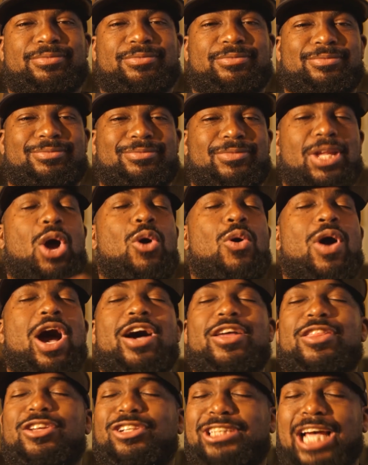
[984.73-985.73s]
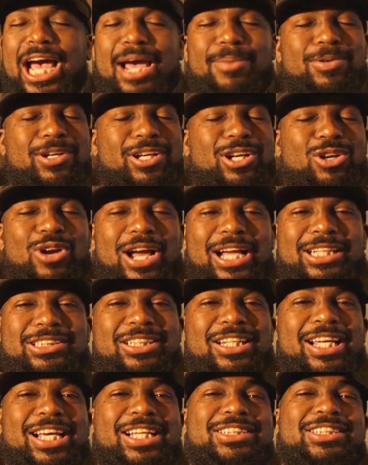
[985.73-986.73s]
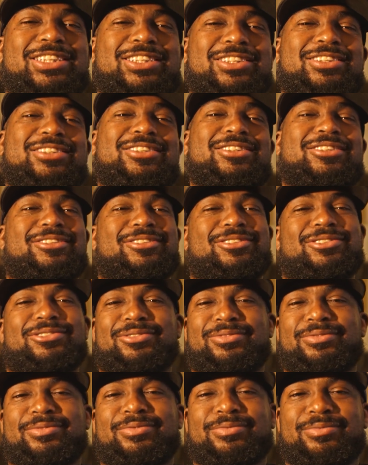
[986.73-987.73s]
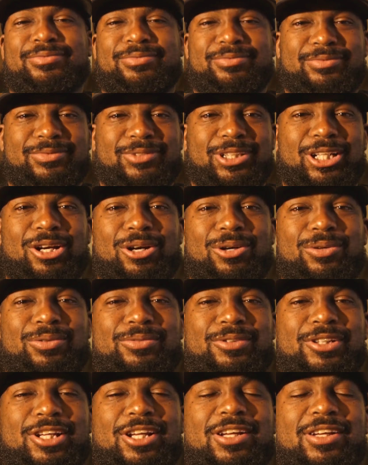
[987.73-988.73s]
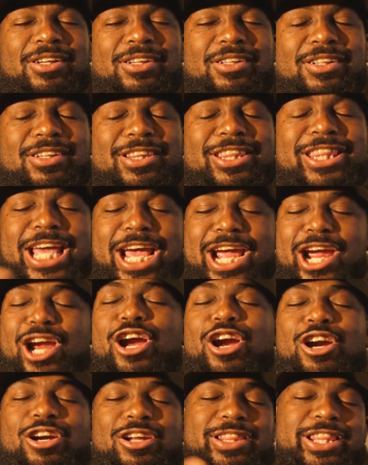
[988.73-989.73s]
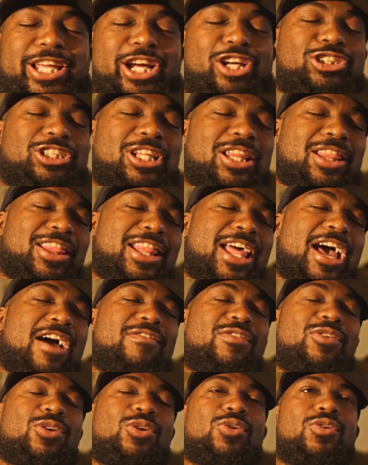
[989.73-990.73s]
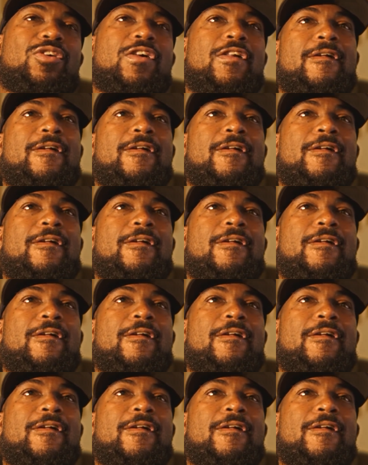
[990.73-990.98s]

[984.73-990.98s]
No other type of congratulations. You know, there's a level.